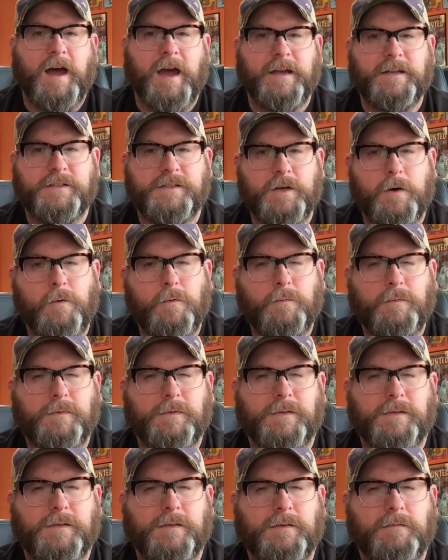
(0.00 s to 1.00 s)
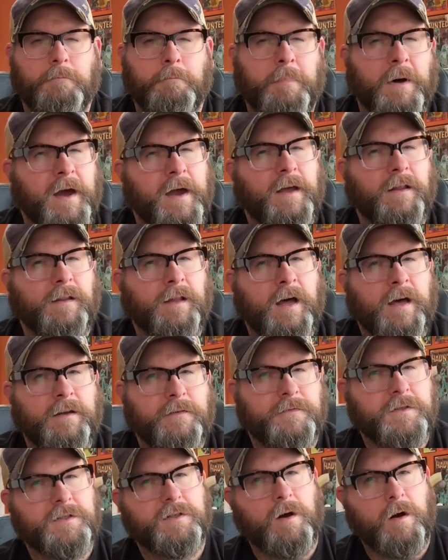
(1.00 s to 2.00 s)
I don't buy a lot
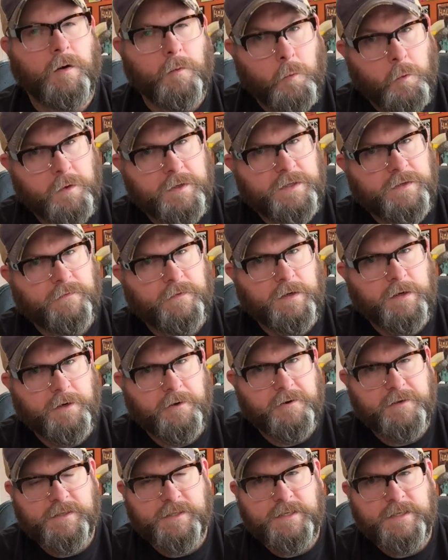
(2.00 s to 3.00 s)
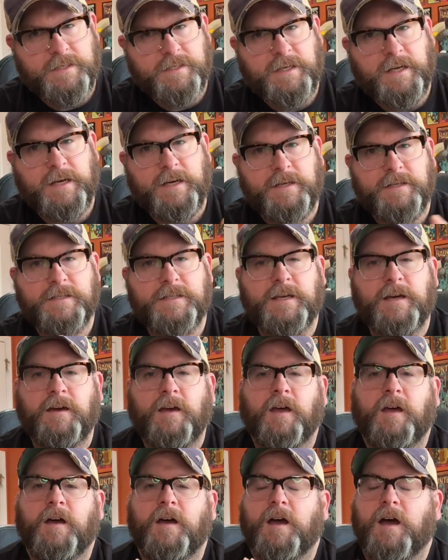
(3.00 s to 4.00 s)
of Star Wars figures these days.
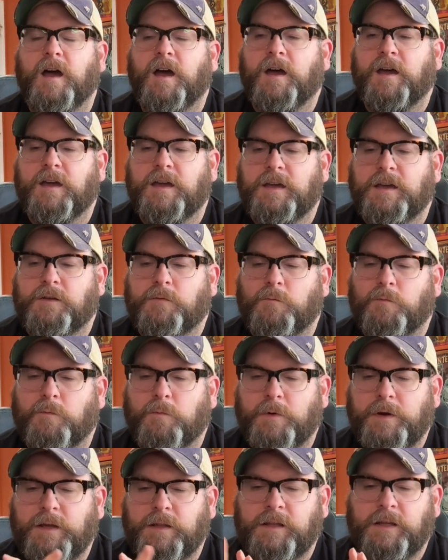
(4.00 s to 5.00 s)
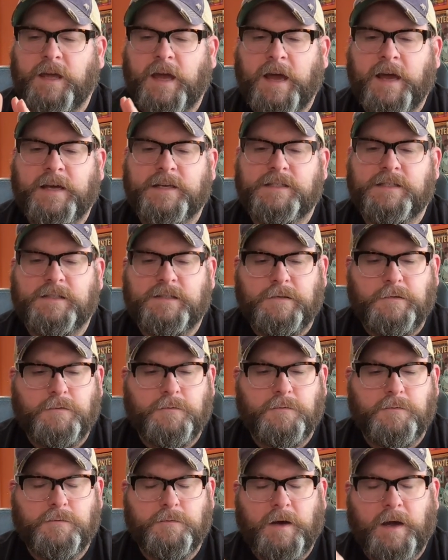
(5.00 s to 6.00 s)
It really has
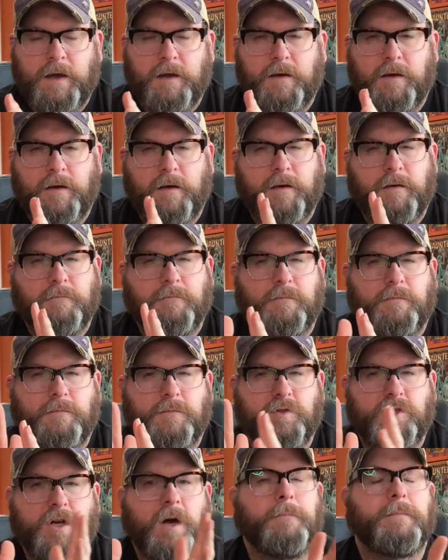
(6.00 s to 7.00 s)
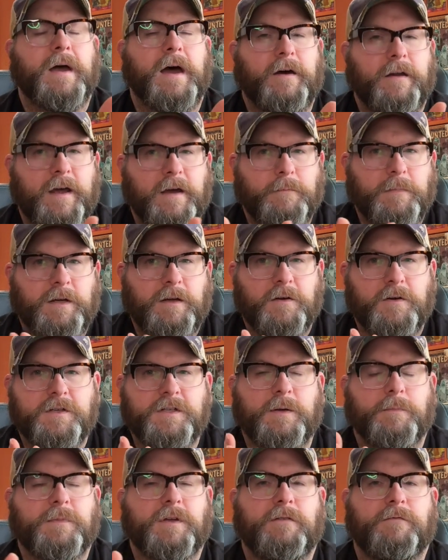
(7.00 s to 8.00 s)
to jump out at me or
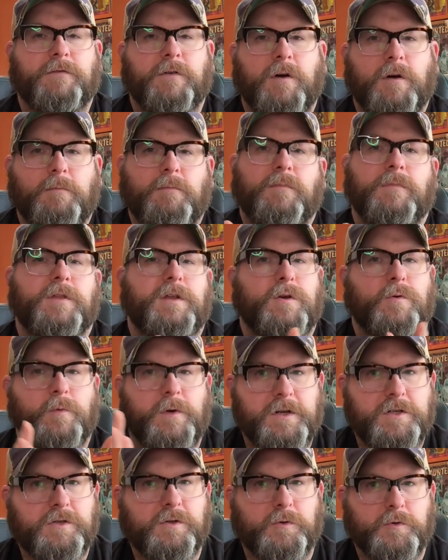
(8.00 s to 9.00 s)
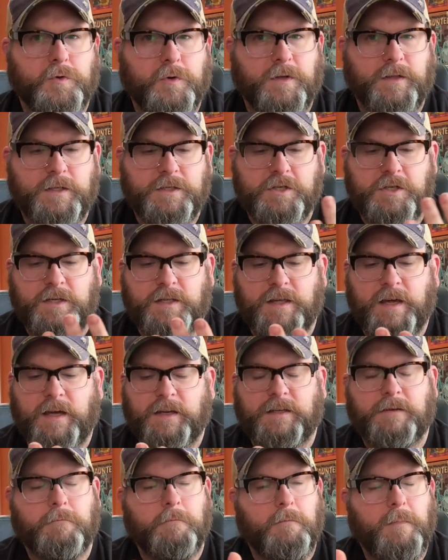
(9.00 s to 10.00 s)
something from the original trilogy
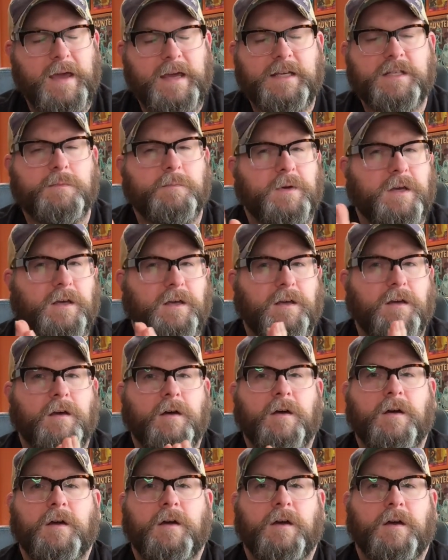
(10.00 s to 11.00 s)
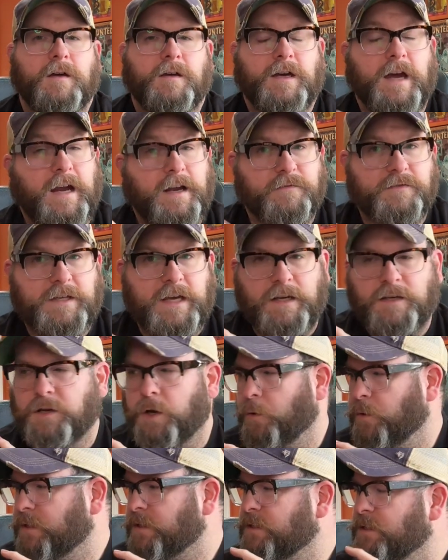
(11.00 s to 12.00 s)
that makes me kind of take
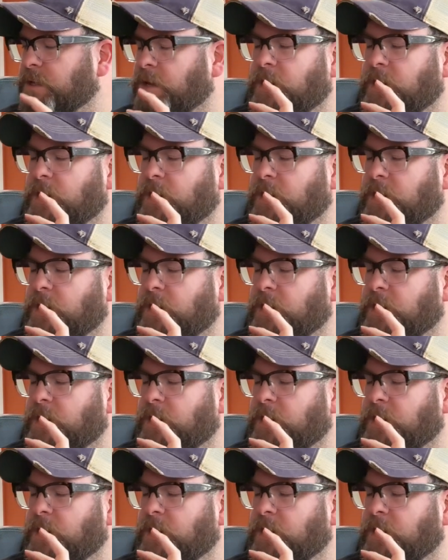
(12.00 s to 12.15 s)
notice.